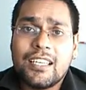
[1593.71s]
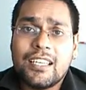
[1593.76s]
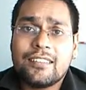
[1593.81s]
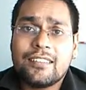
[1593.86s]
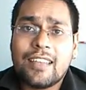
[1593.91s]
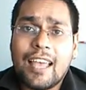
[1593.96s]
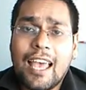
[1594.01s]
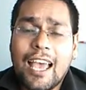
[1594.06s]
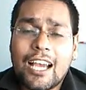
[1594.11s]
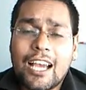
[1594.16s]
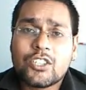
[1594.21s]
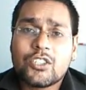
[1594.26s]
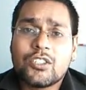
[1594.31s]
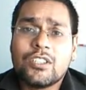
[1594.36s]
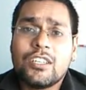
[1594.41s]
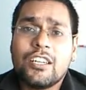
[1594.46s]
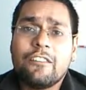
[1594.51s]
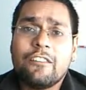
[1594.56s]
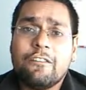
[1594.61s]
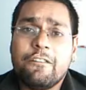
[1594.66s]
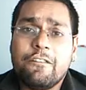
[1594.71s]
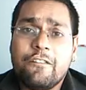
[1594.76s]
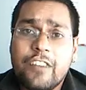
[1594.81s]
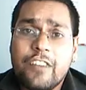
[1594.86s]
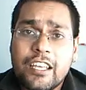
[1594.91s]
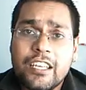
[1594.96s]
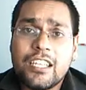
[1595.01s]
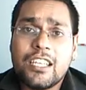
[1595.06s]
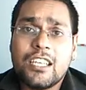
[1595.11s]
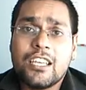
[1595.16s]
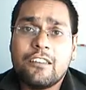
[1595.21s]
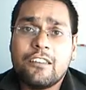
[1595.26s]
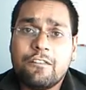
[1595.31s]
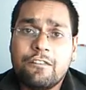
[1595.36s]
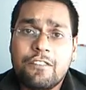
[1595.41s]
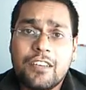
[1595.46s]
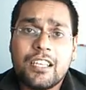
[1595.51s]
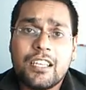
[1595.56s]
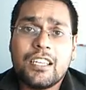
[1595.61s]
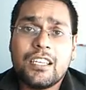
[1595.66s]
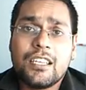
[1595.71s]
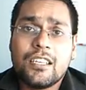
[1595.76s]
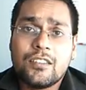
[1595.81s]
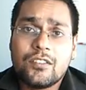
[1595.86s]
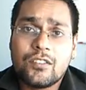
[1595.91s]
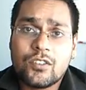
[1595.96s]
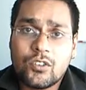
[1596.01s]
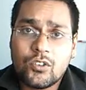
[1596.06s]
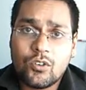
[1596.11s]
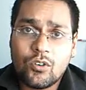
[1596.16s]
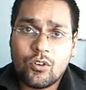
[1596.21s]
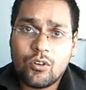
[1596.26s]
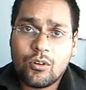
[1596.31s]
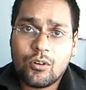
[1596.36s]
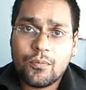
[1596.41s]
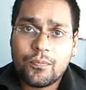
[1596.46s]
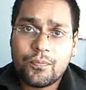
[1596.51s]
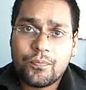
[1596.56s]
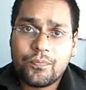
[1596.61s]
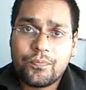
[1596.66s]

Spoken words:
is actually very, very secure.